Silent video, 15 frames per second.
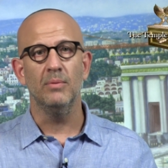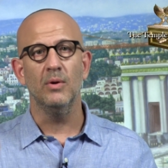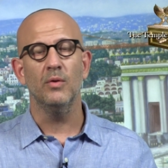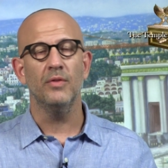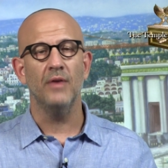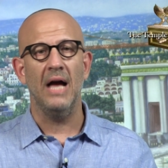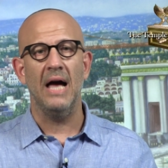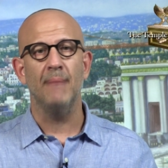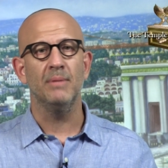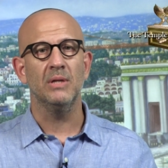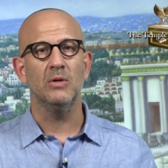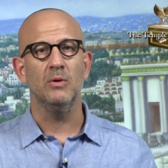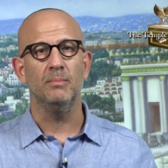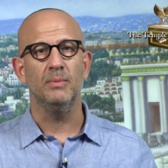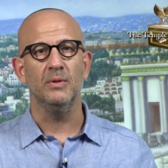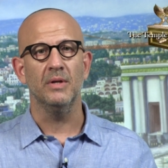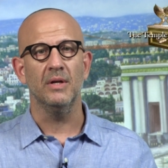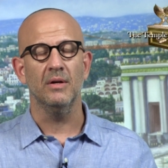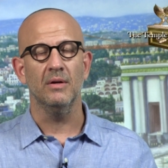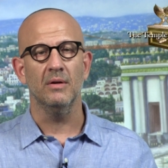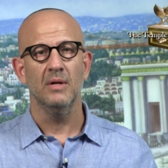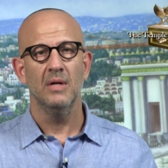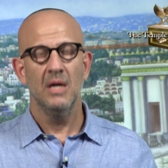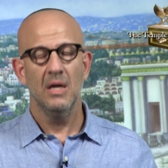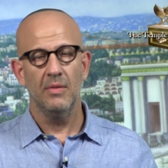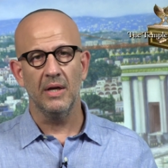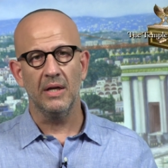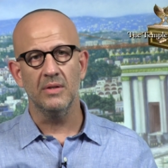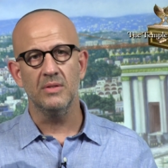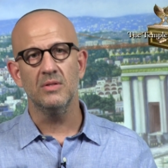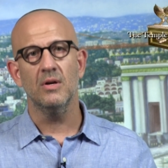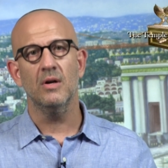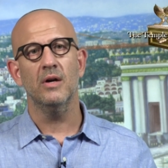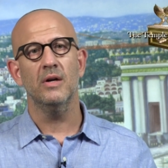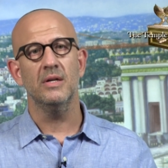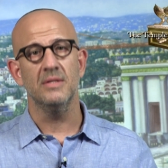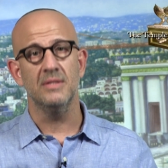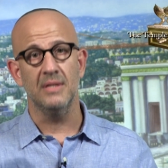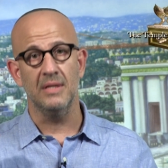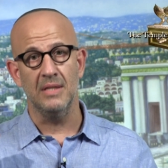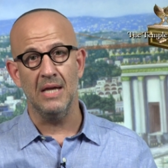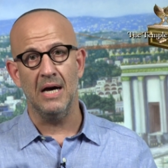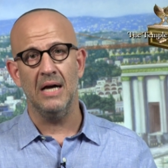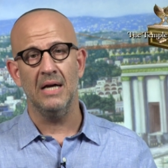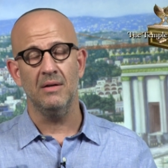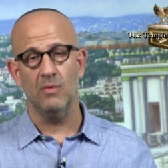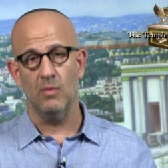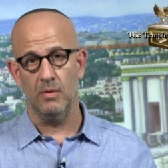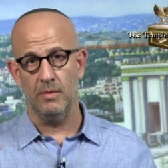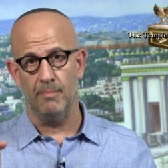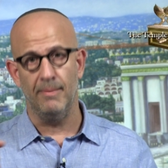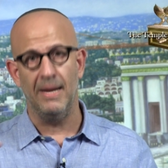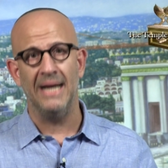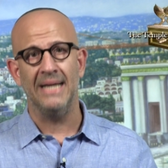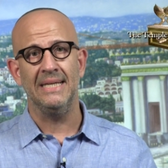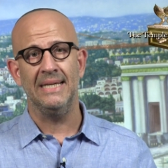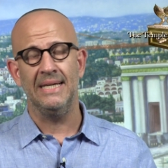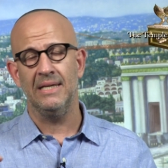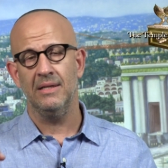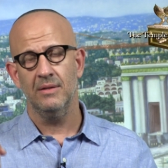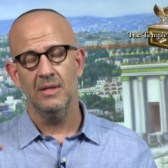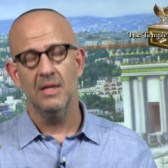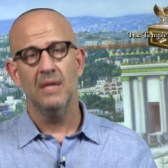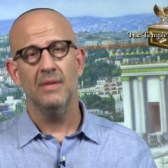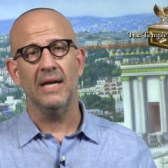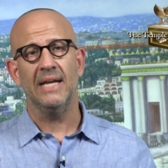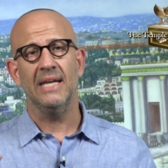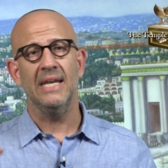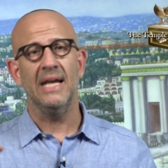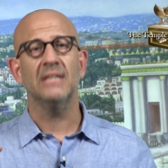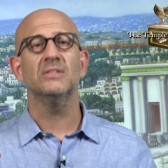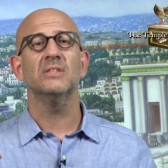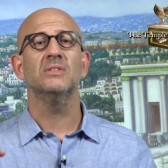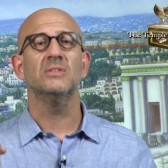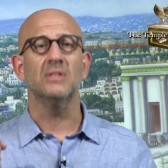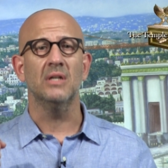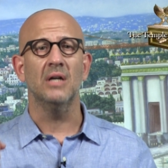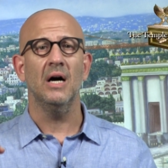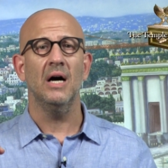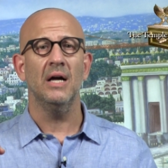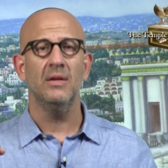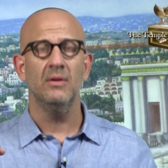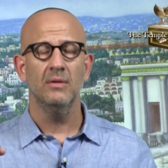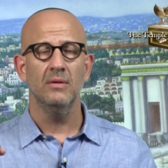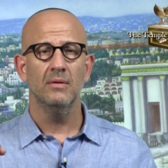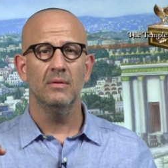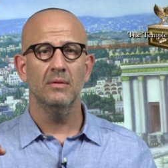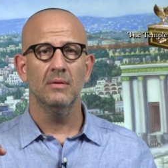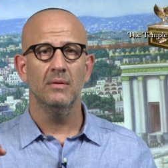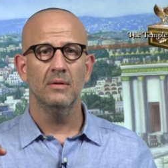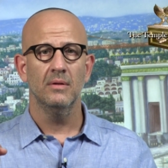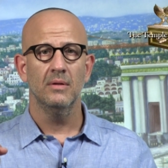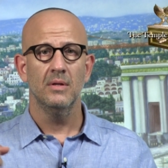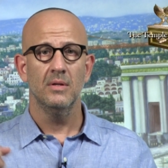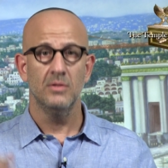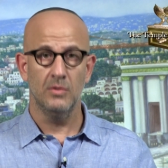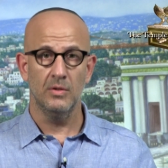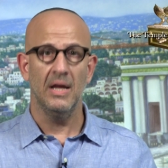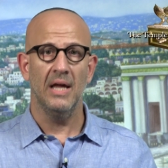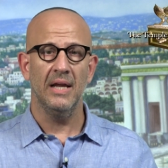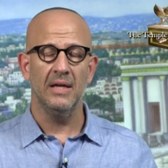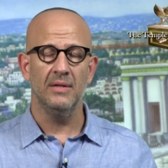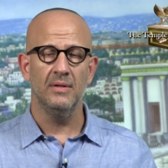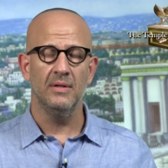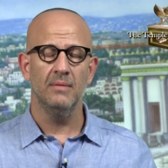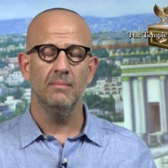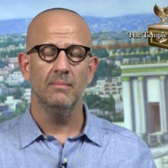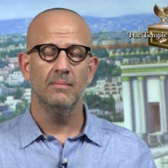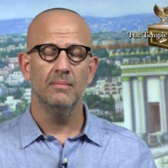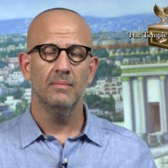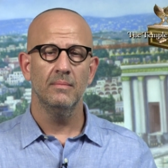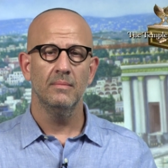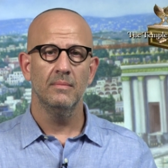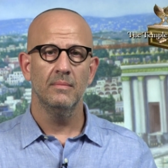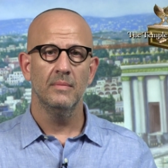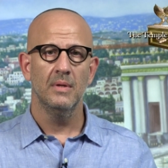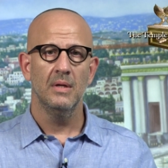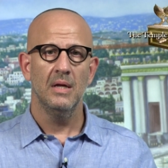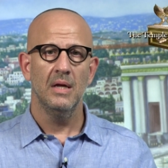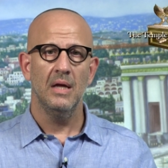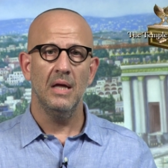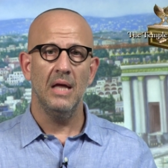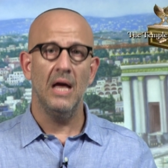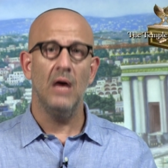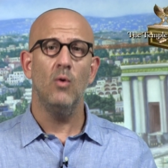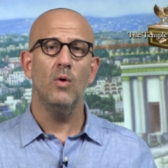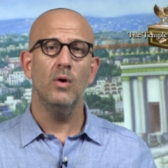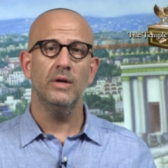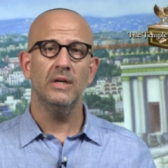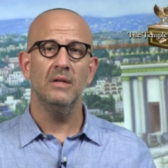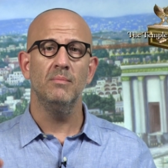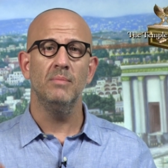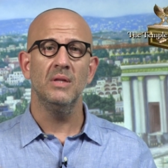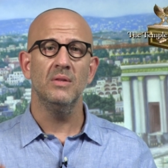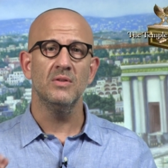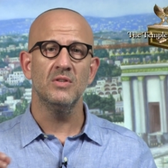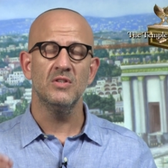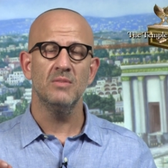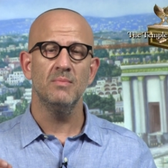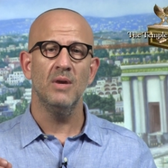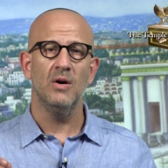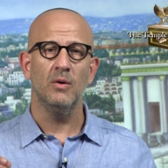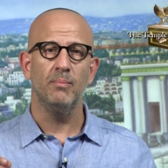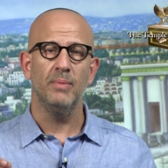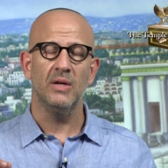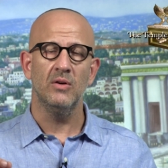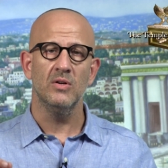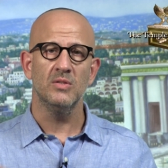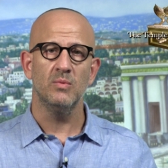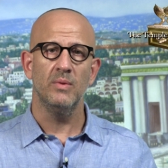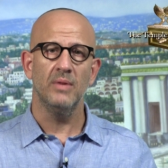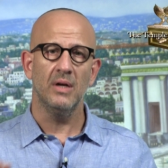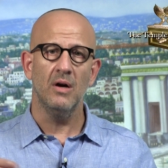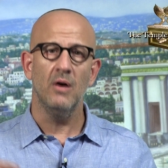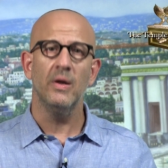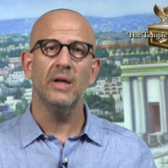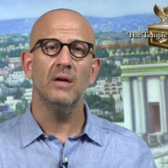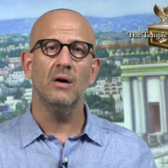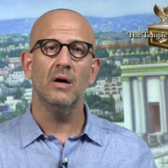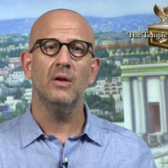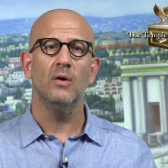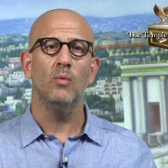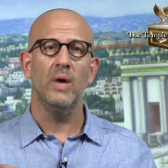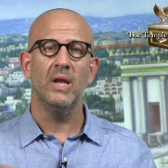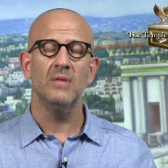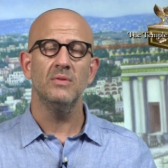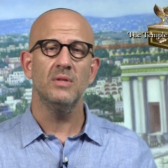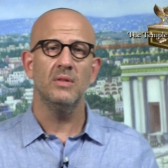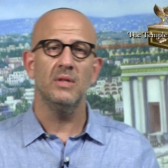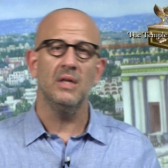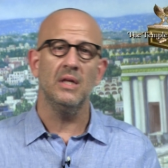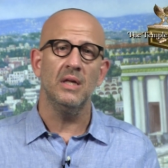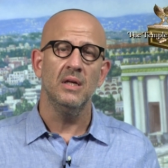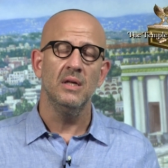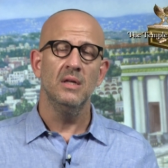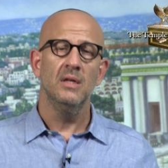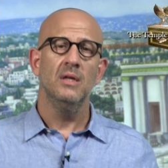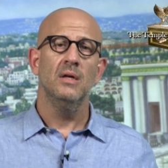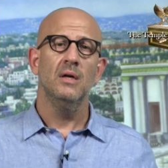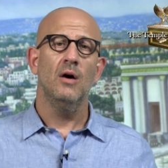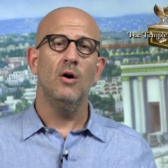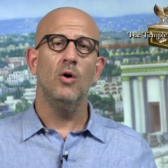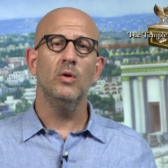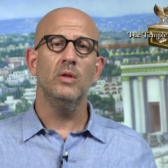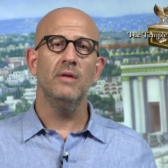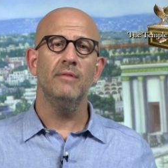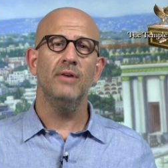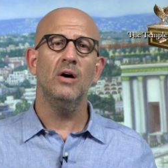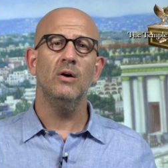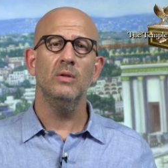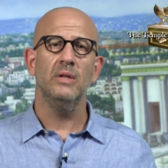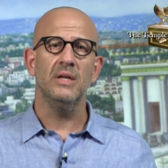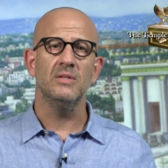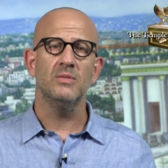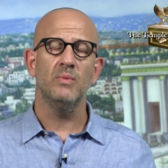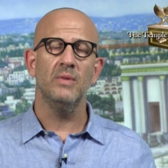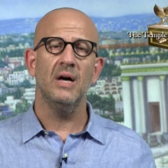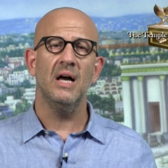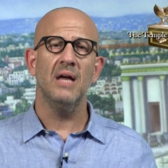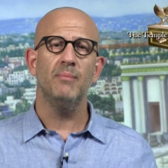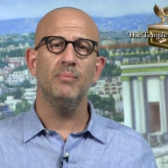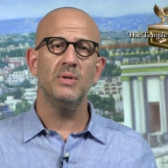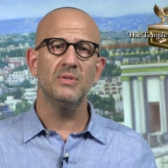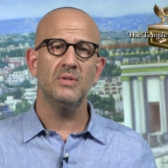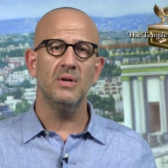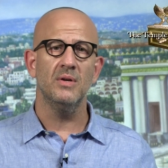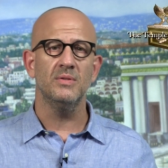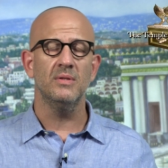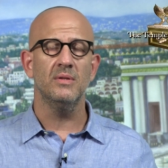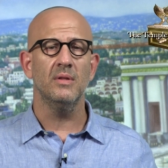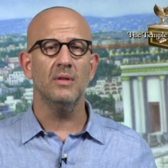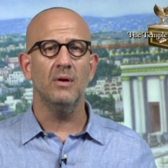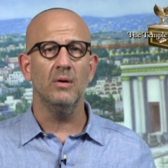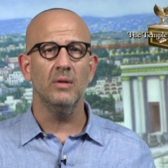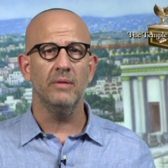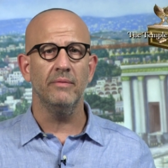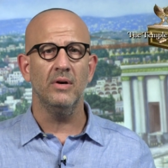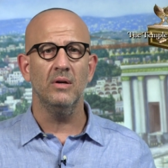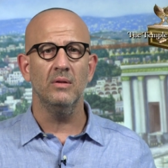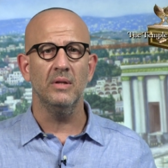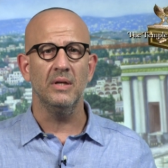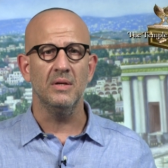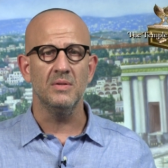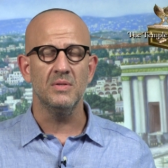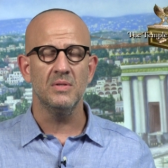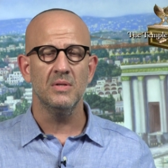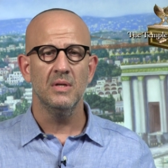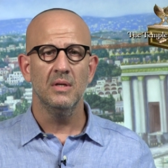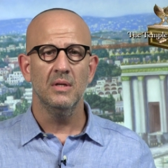both are applicable here. The Ketoret is the knot, or the binding, that connects us to God, to Gan Eden. Or it can be the smoke, because when the Kohen Gadol went into the Holy of Holies, when the high priest goes into the Holy of Holies,